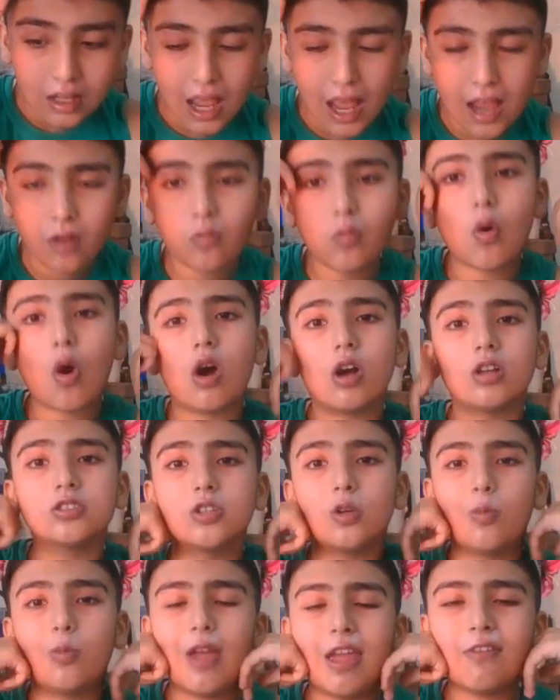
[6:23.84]
then
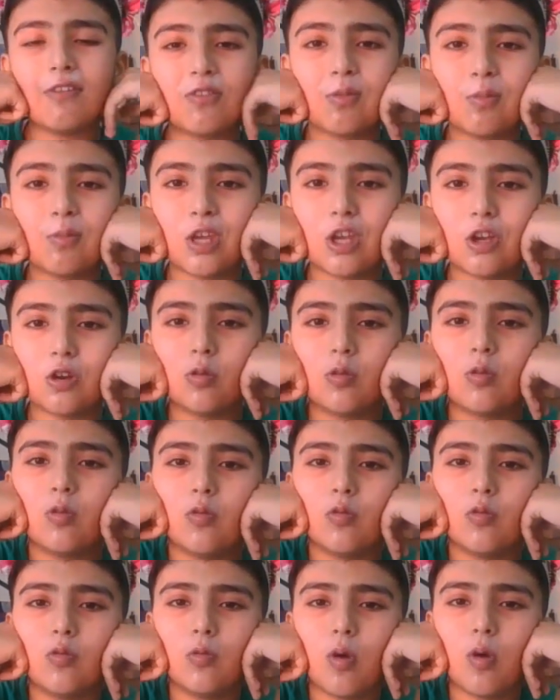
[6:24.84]
walks away from
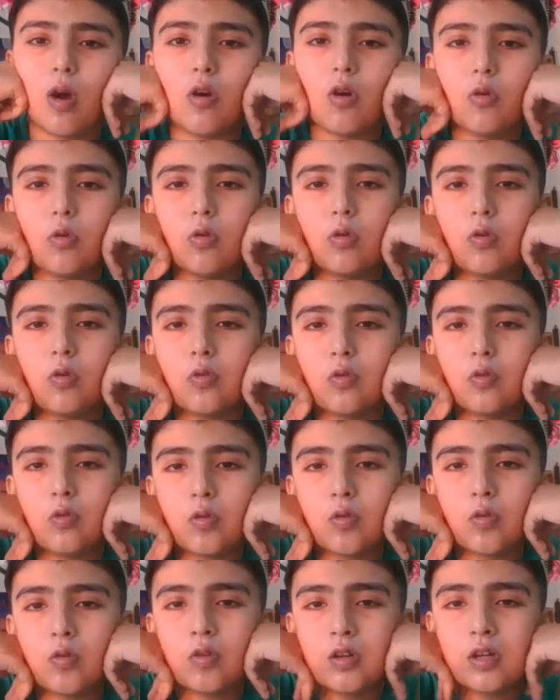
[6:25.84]
you. Whoa.
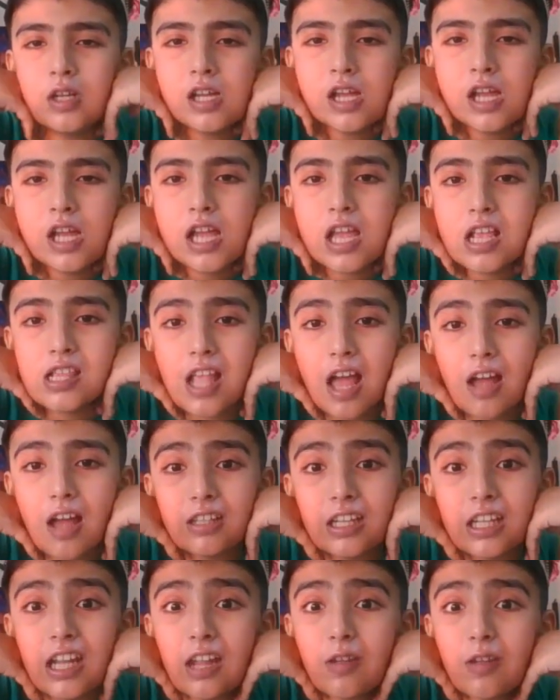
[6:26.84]

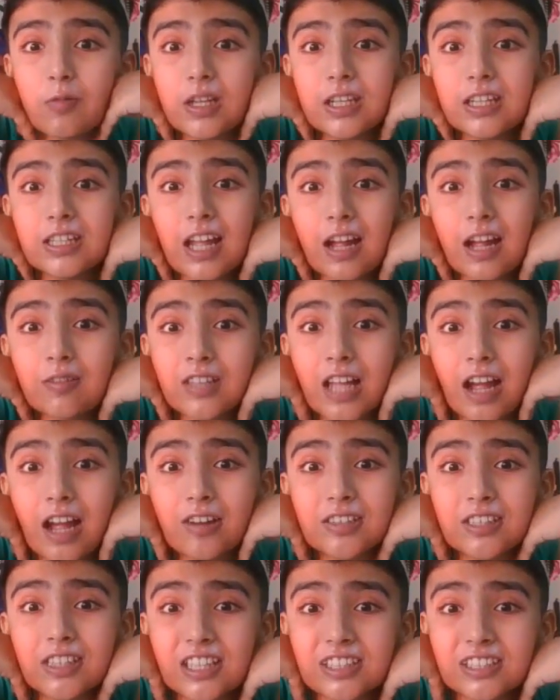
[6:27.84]
Now that I read it out
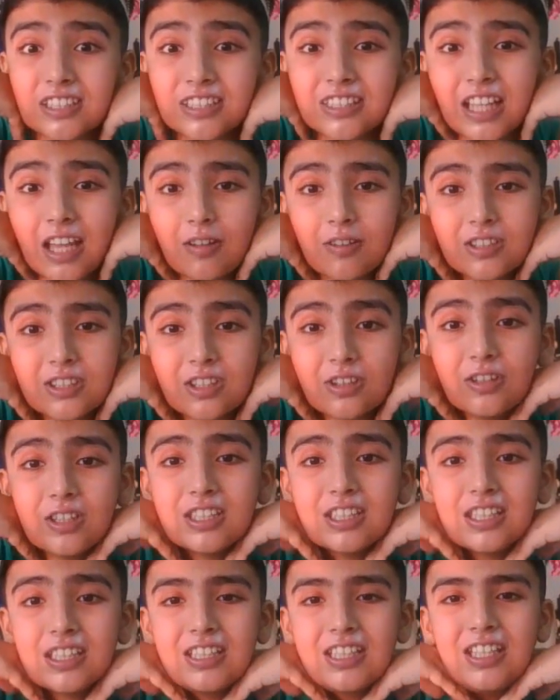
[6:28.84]
loud, it doesn't sound as good
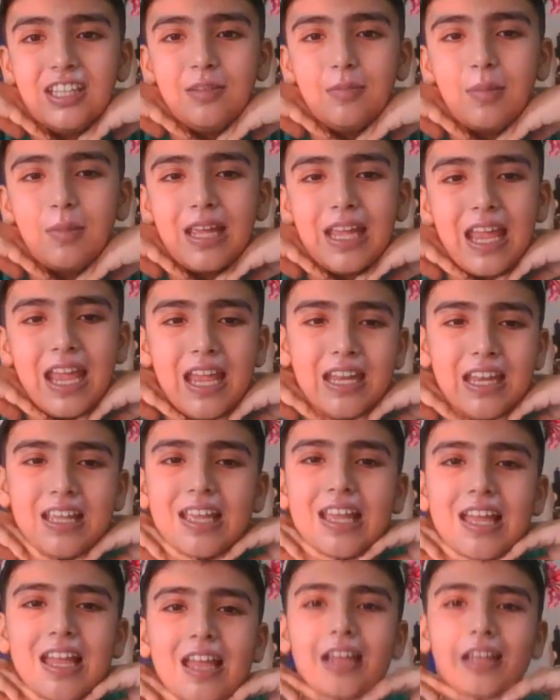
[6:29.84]
as it did in my head.
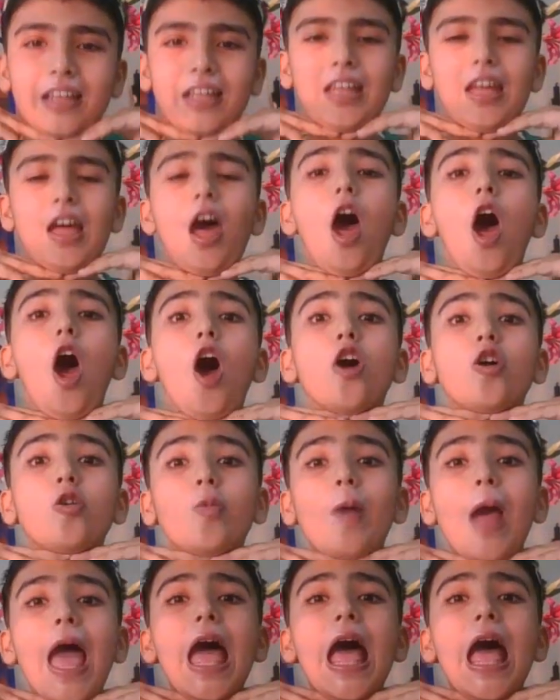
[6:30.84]

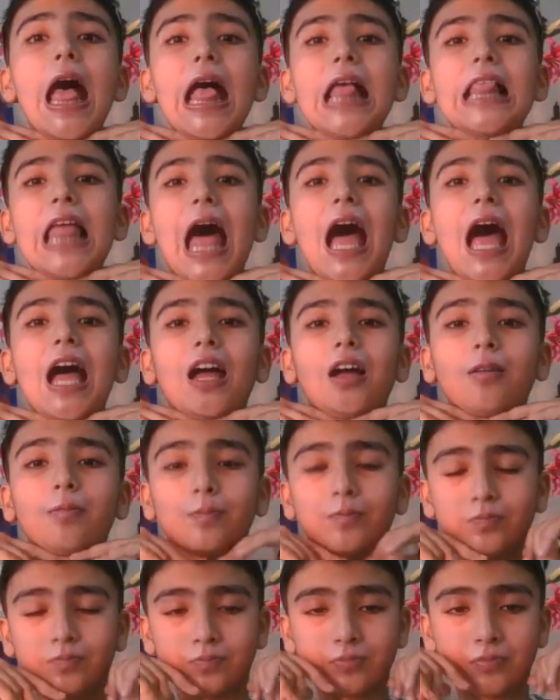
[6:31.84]
Oh well.
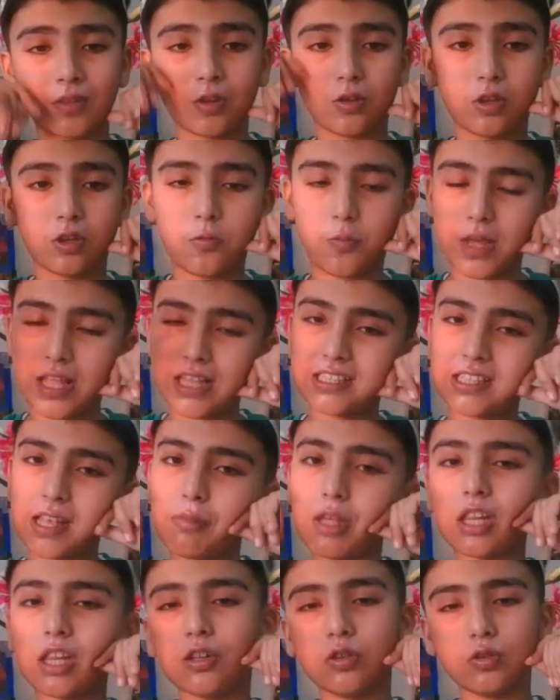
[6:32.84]
You win
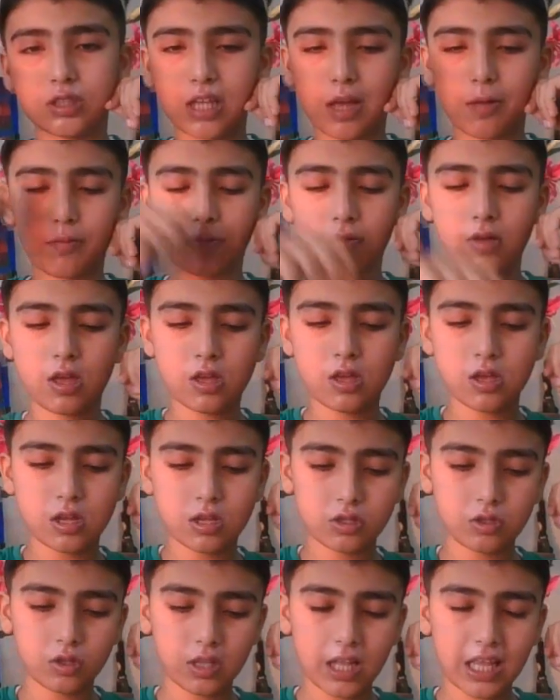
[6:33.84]
some, you lose some.
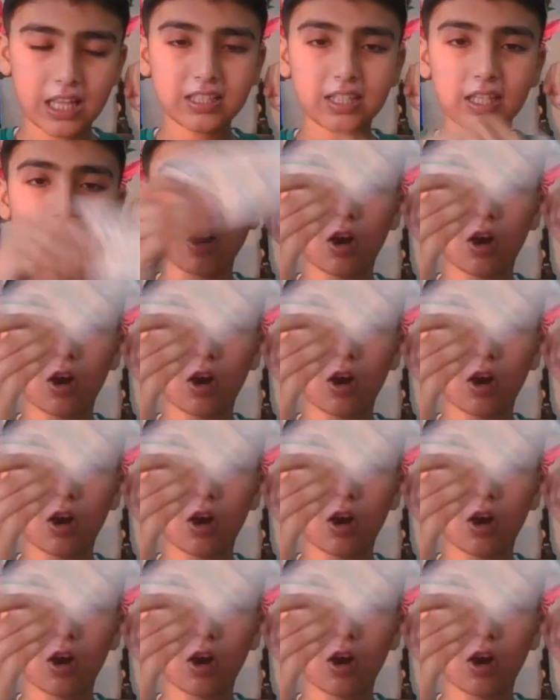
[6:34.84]
So let's